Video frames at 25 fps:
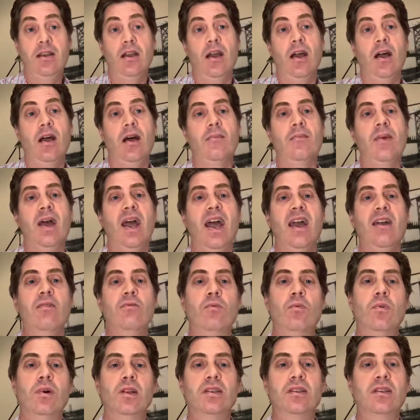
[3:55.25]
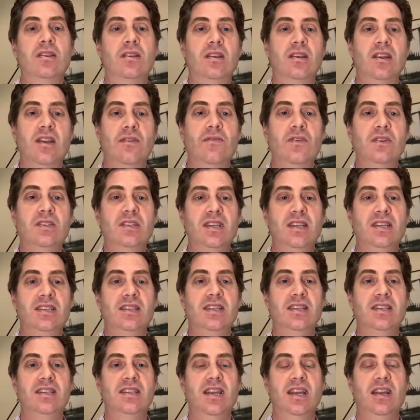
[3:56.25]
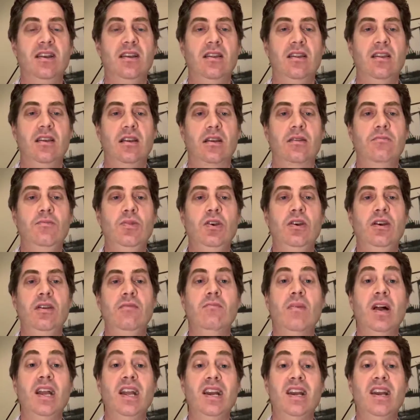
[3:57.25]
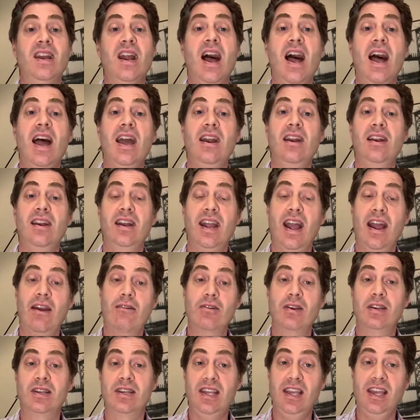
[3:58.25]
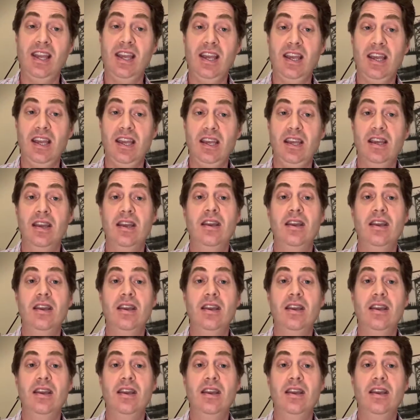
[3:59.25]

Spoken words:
And what the difference is that the community might not guarantee